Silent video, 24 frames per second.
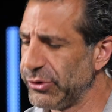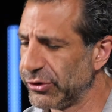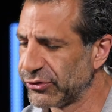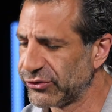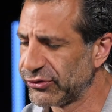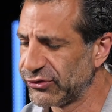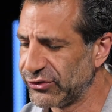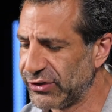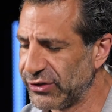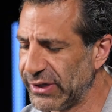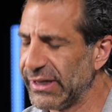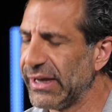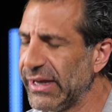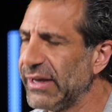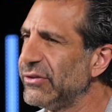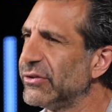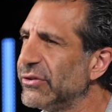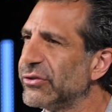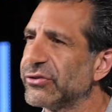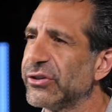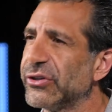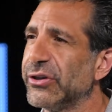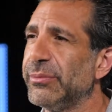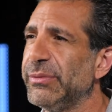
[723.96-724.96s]
your singing.
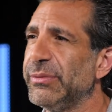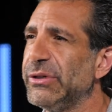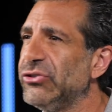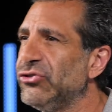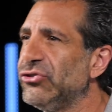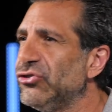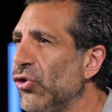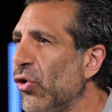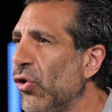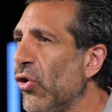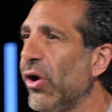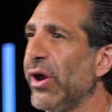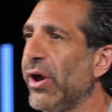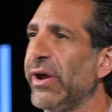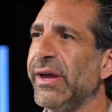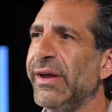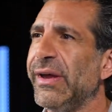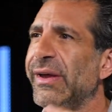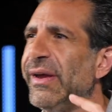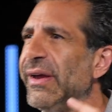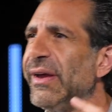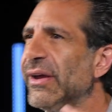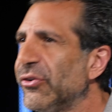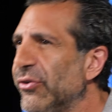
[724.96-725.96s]
There's going to be joy,
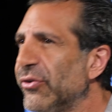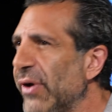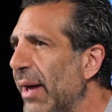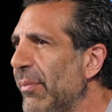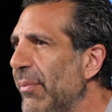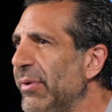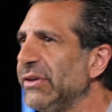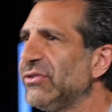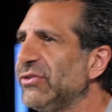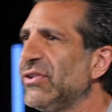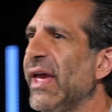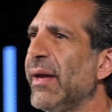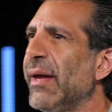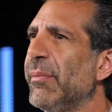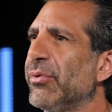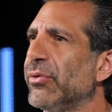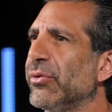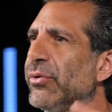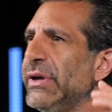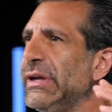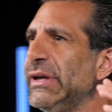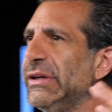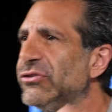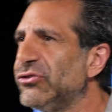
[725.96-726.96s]
grabbing
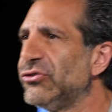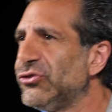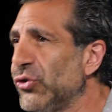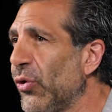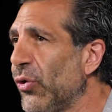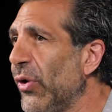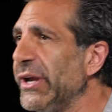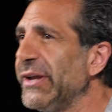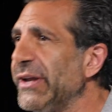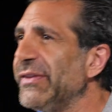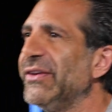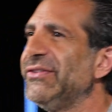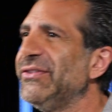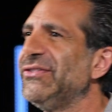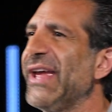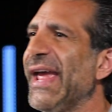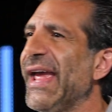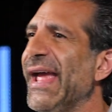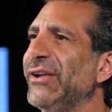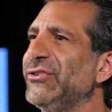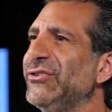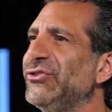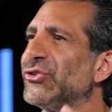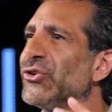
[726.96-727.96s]
tambourines, joining the
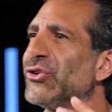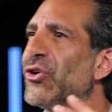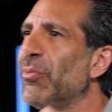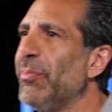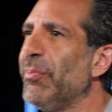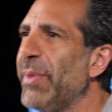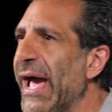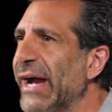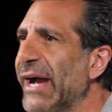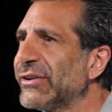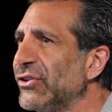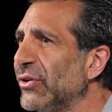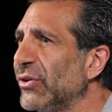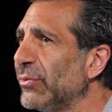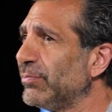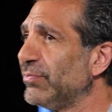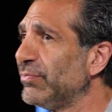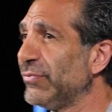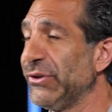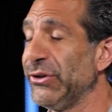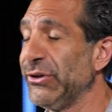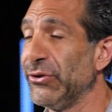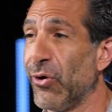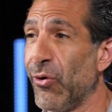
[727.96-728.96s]
dance. You'll go back to
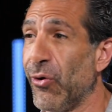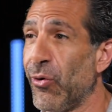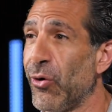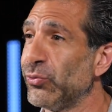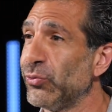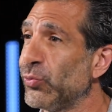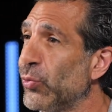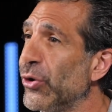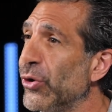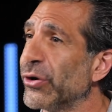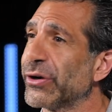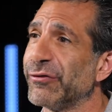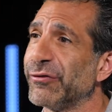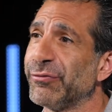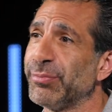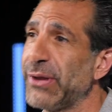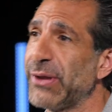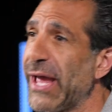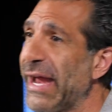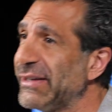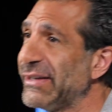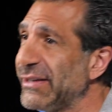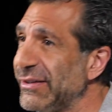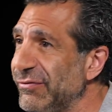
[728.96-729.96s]
the old work of
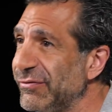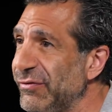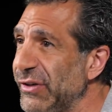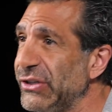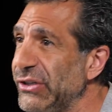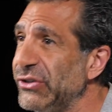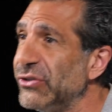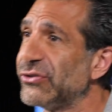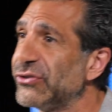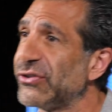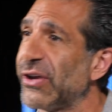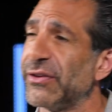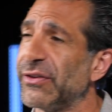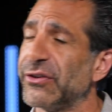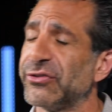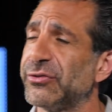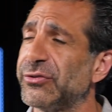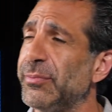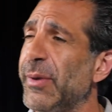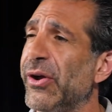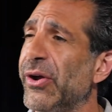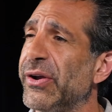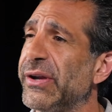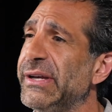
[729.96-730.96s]
planting vineyards on the
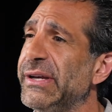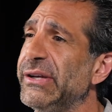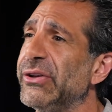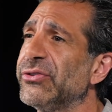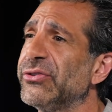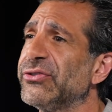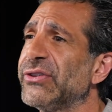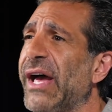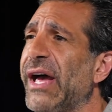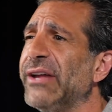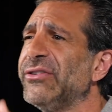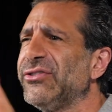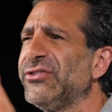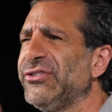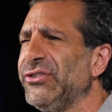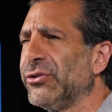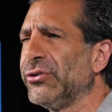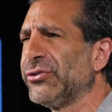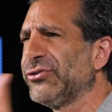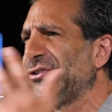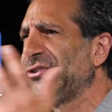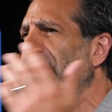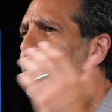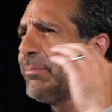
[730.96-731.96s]
Samaritan hillsides. So you'll
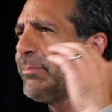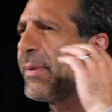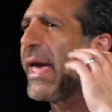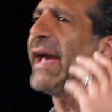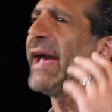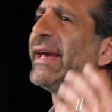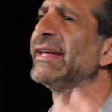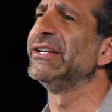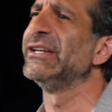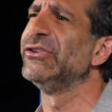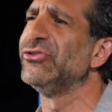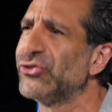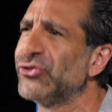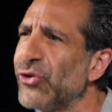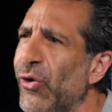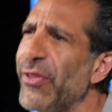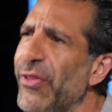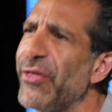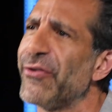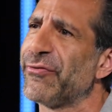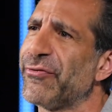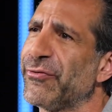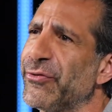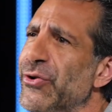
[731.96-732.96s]
sit back and enjoy
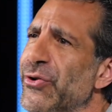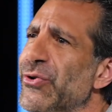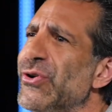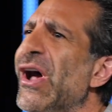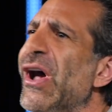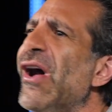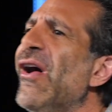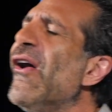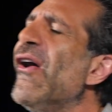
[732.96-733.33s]
the fruit.